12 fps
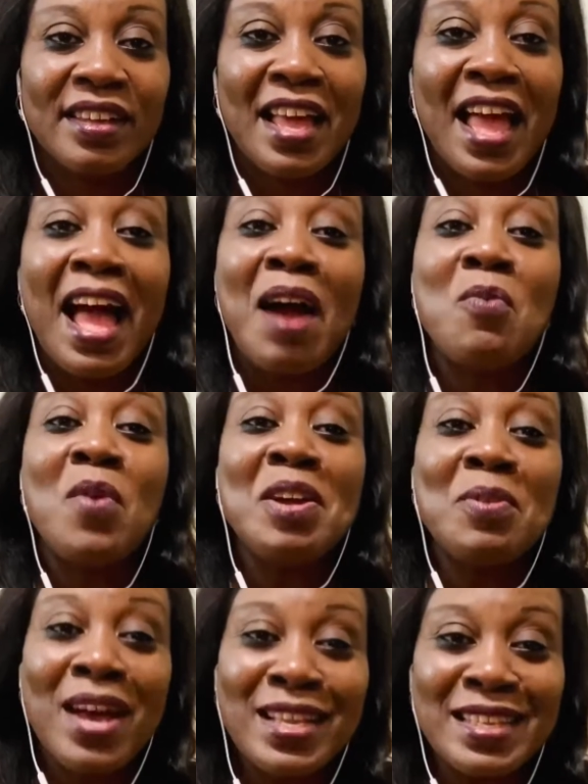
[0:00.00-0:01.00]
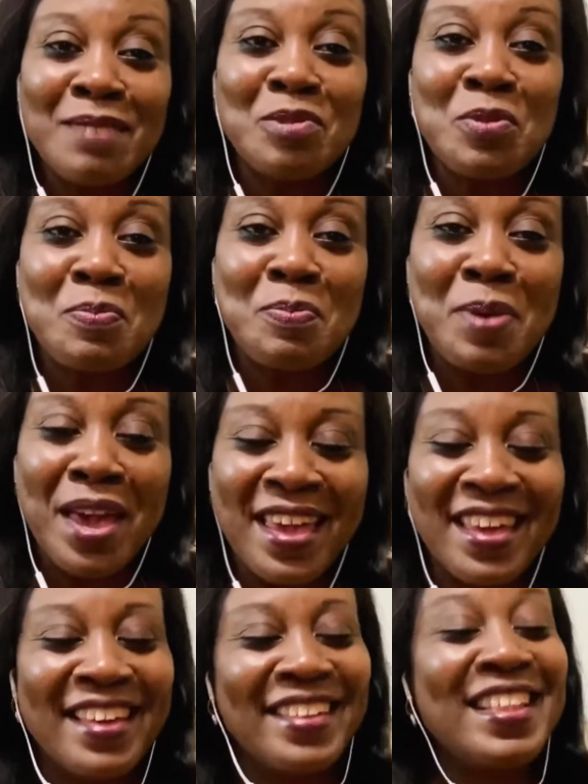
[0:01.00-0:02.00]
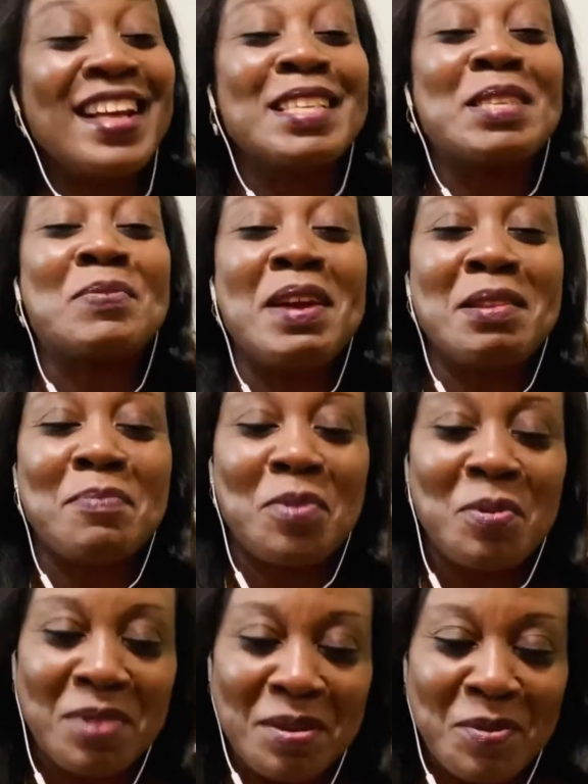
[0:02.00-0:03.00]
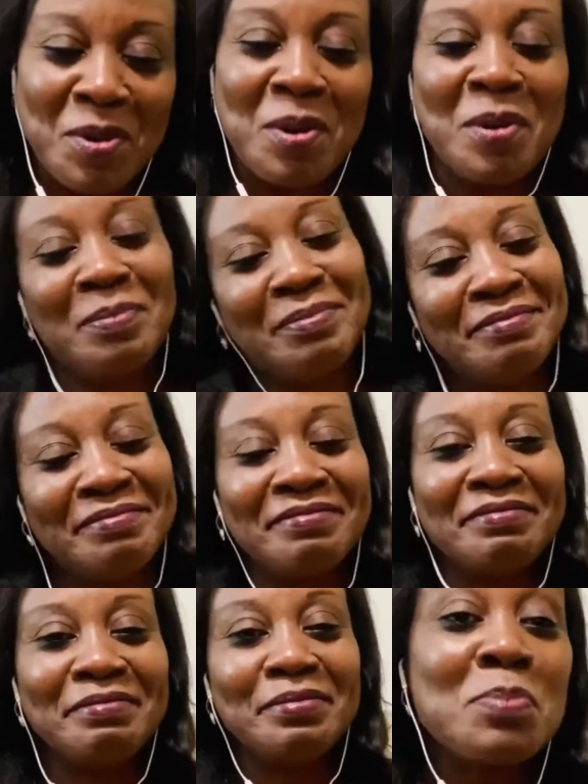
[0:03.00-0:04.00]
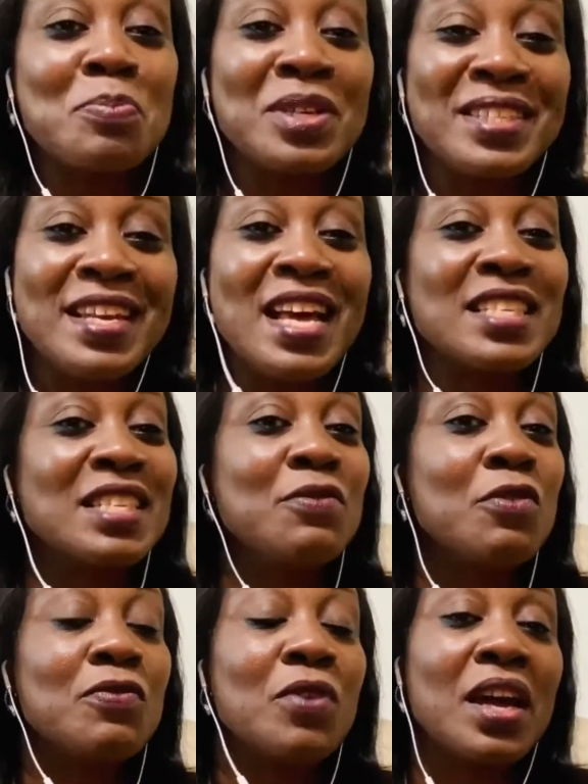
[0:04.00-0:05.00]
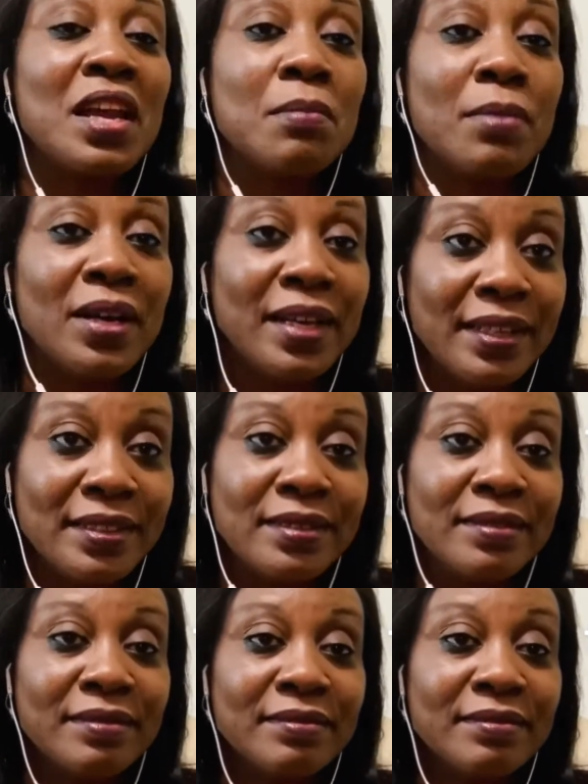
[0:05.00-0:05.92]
And when you ask them to pay, that is when the problem will come. Pretend as if you forget about it.